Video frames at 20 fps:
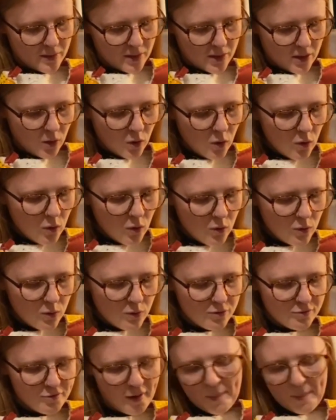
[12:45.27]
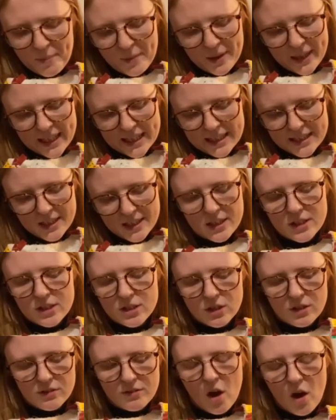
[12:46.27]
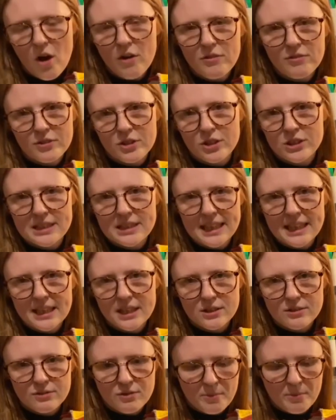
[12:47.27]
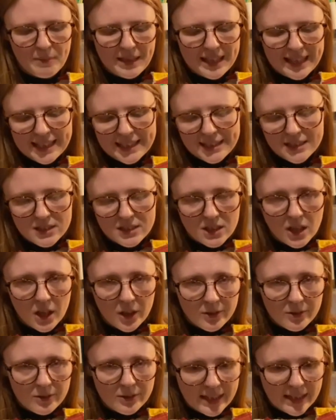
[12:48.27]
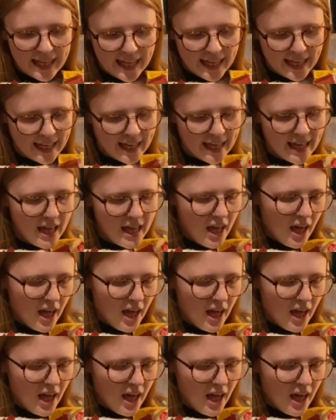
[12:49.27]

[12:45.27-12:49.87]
all fabrics that are sort of off-cuttings from my kids' clothing,